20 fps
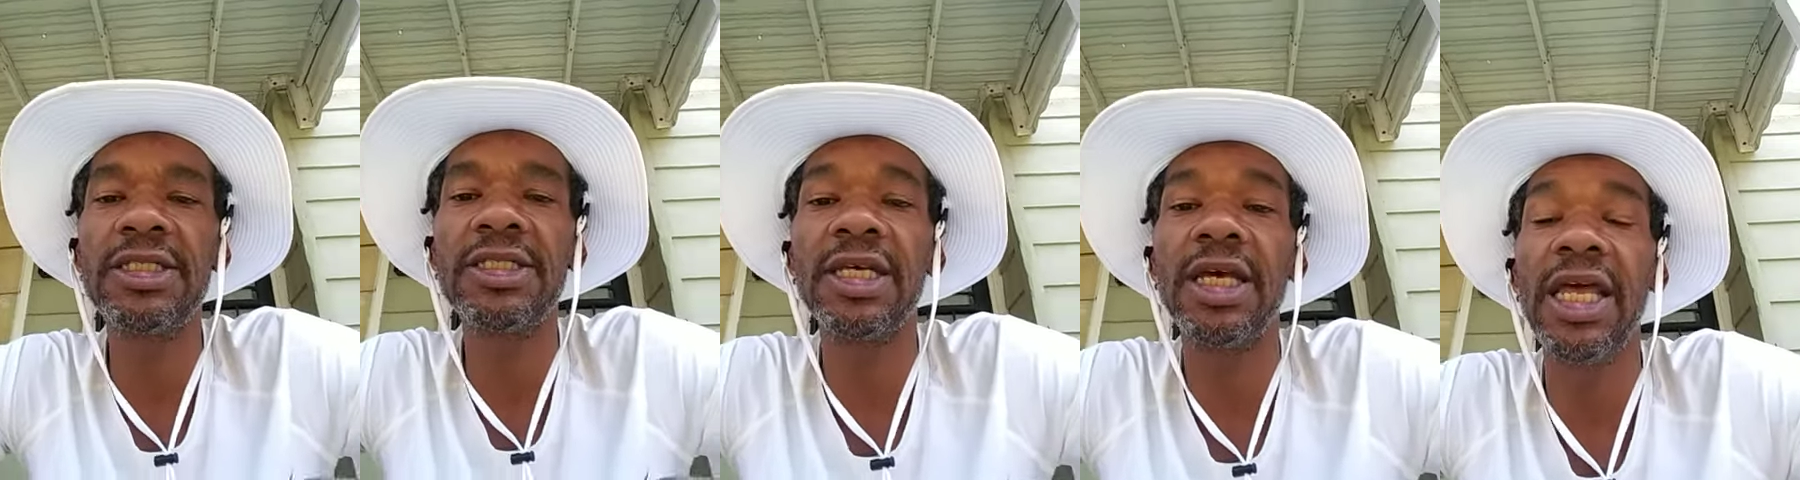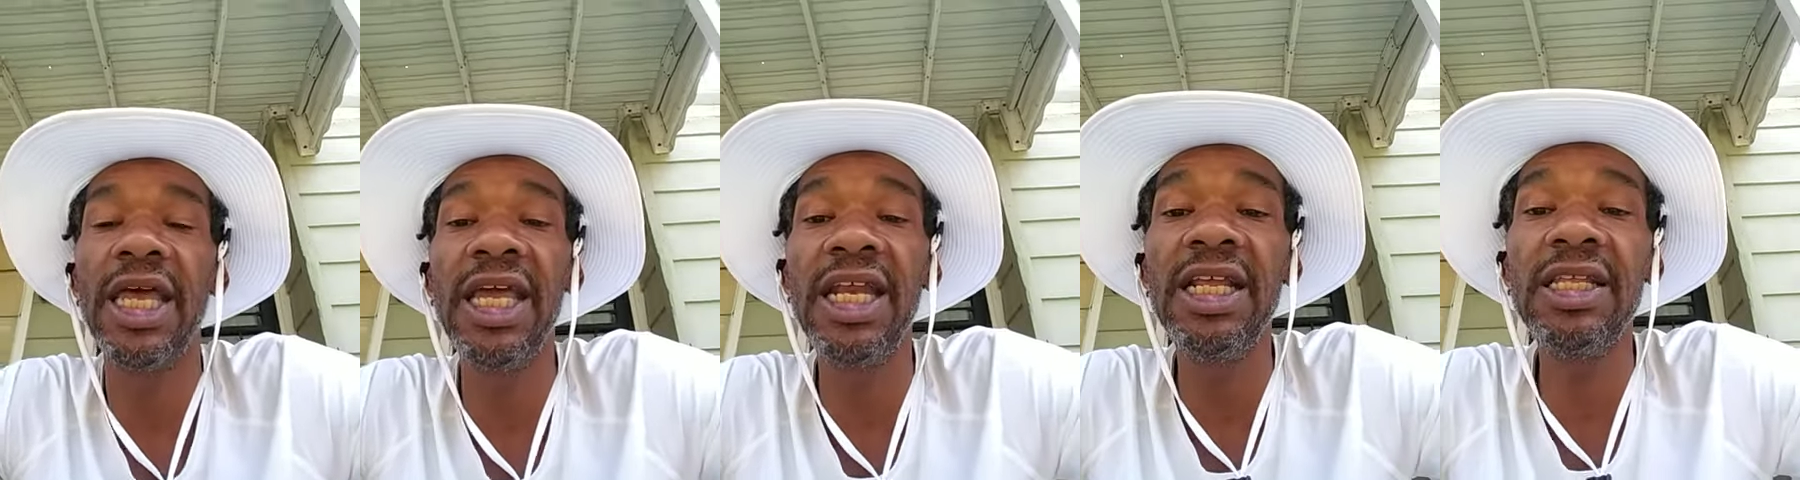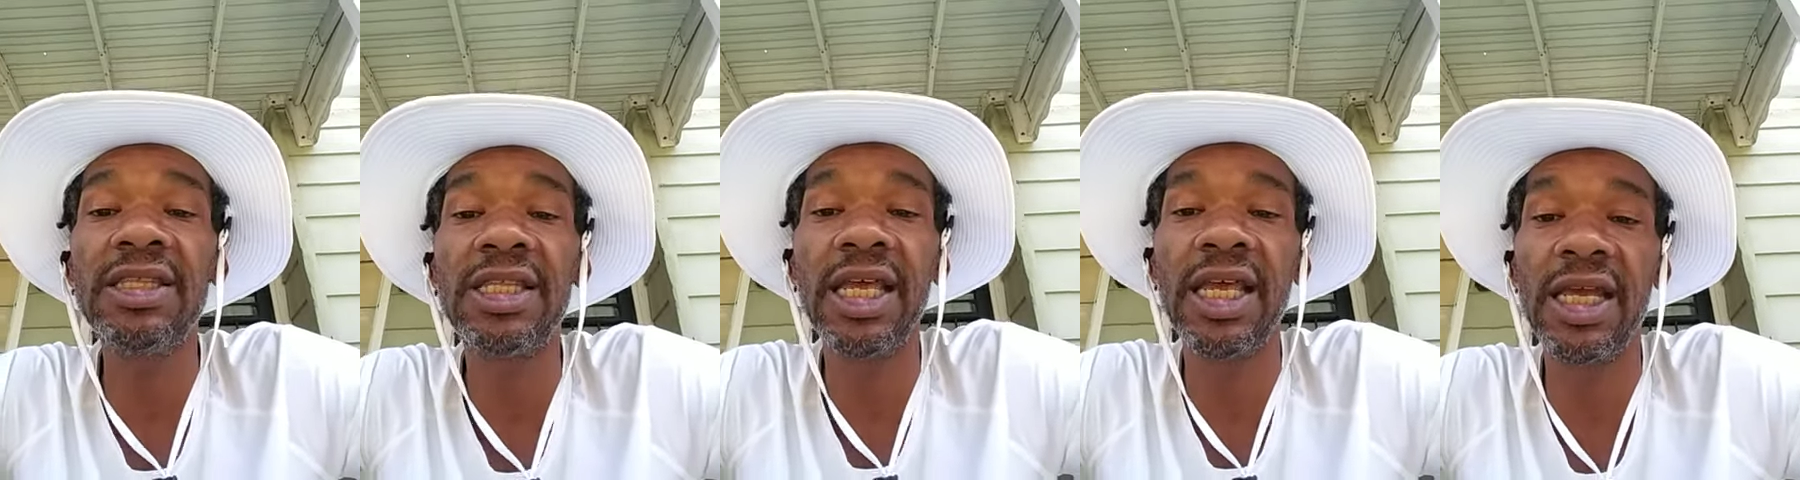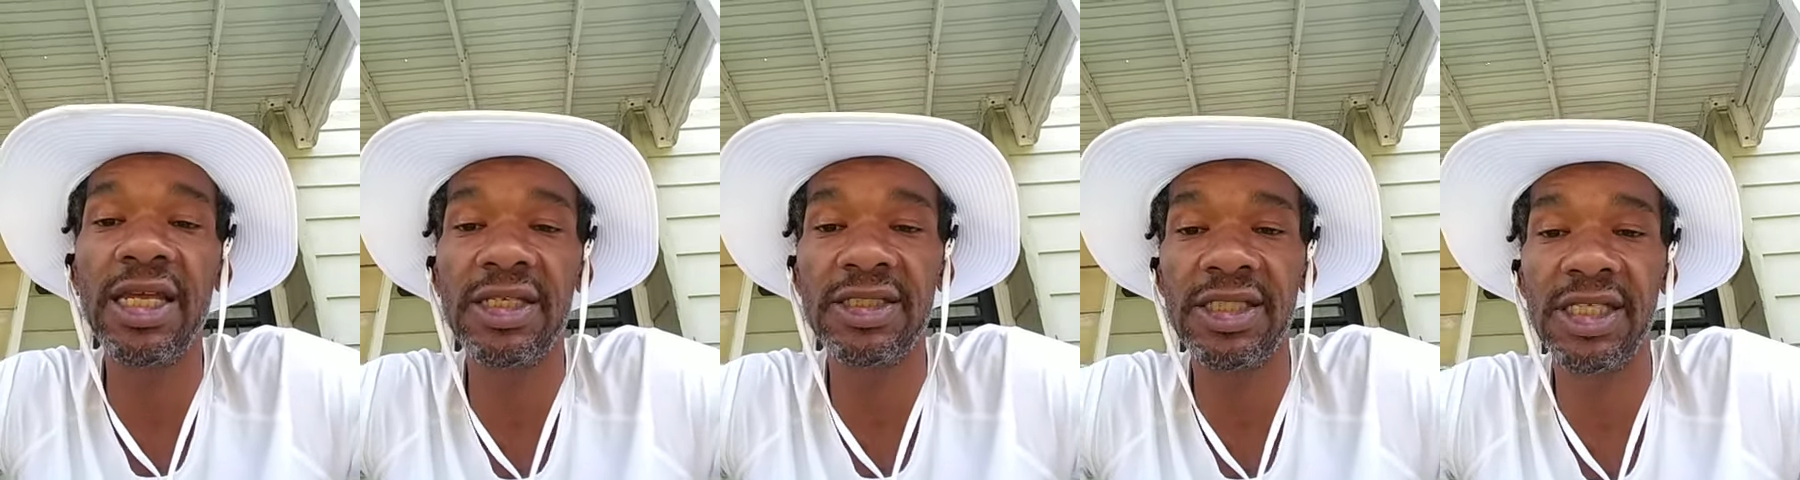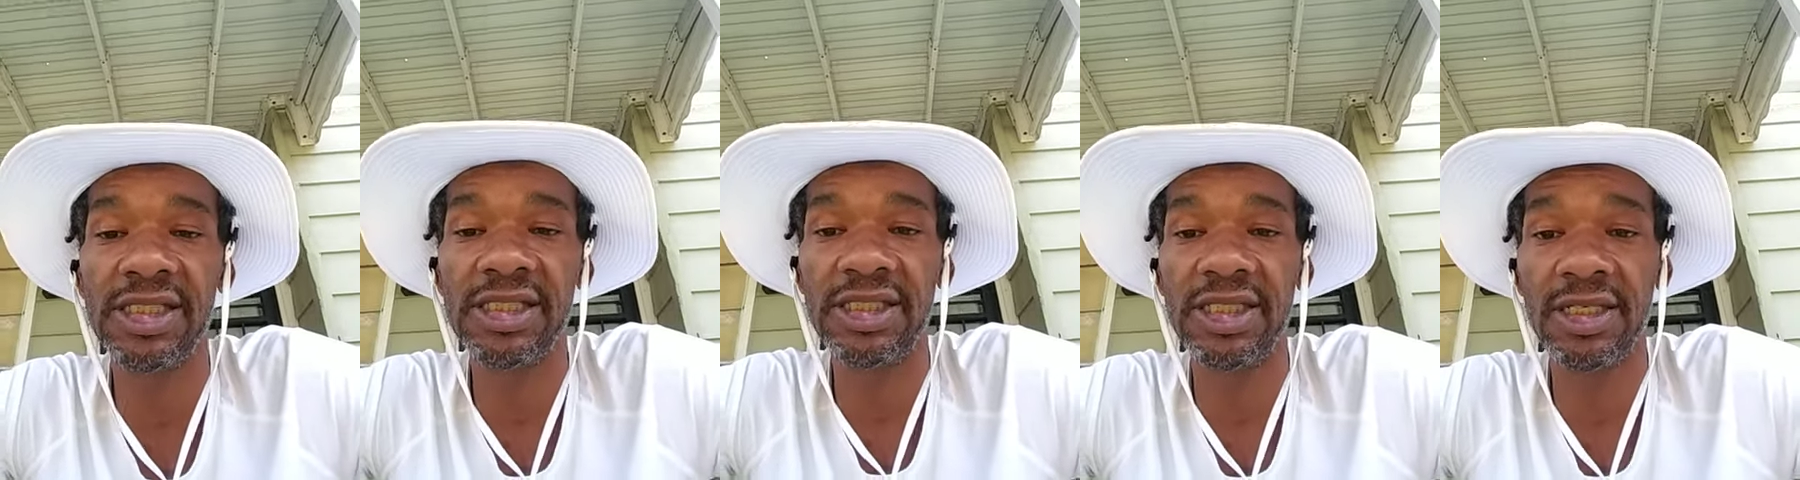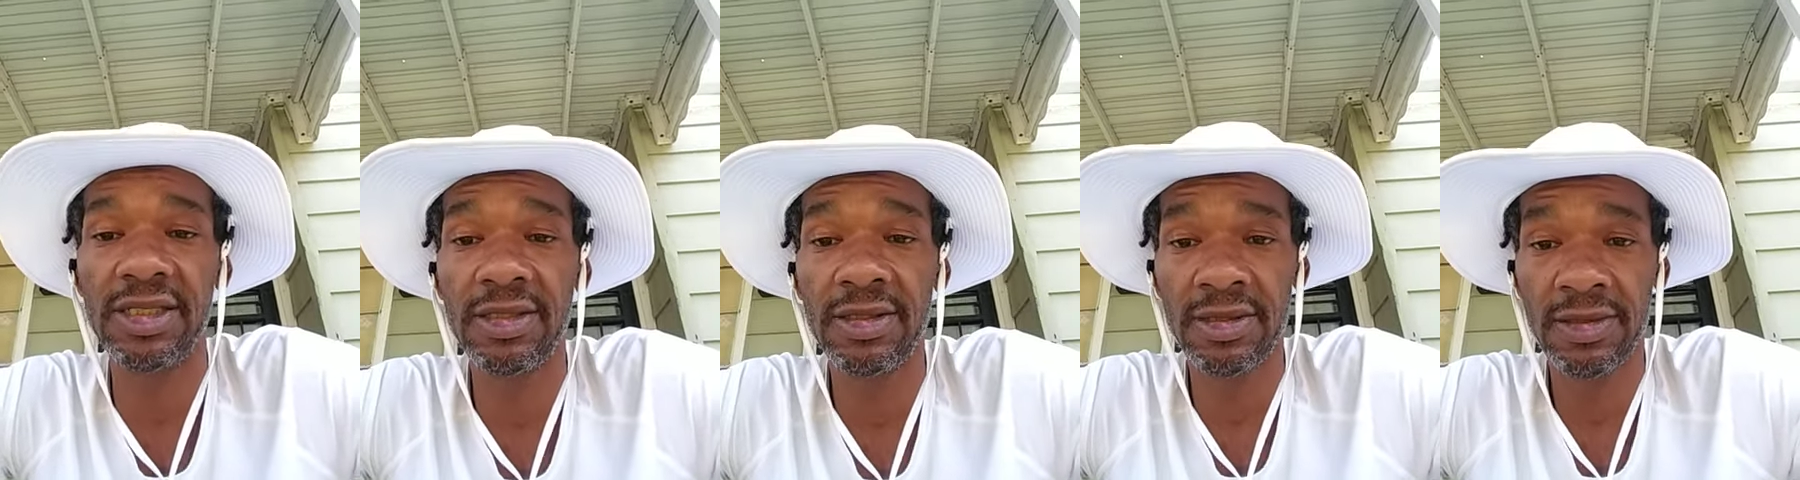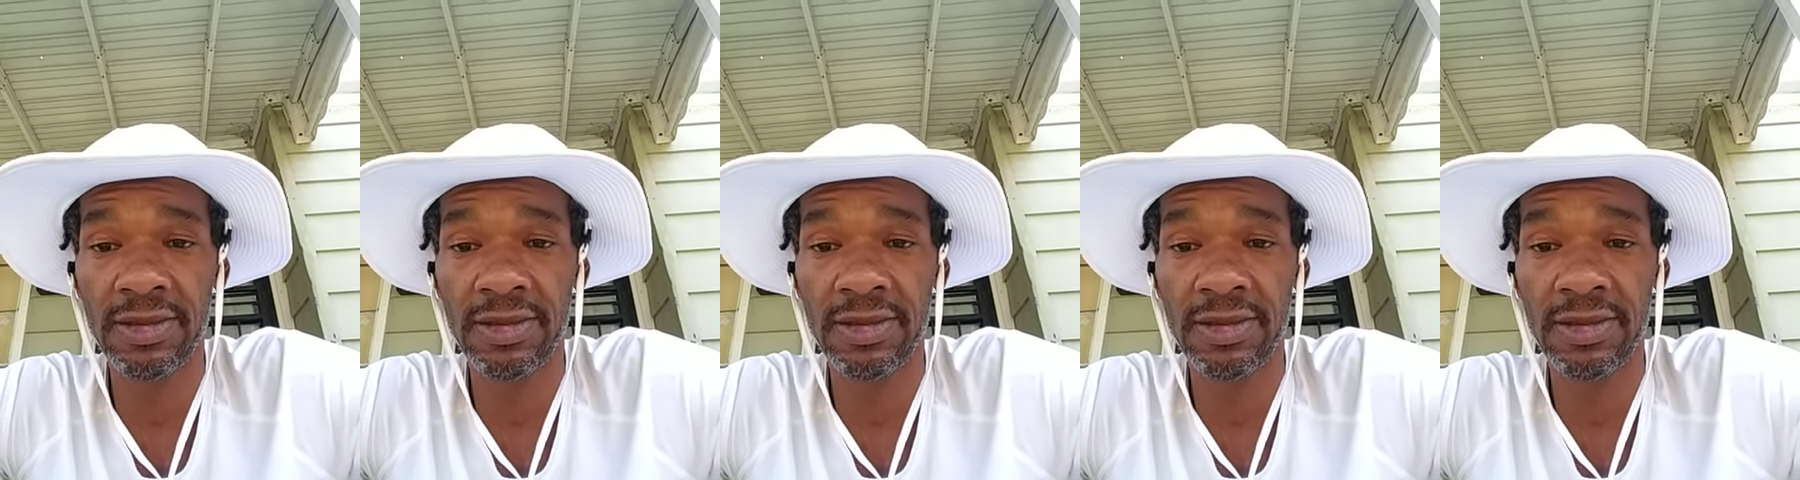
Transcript: as anything existing?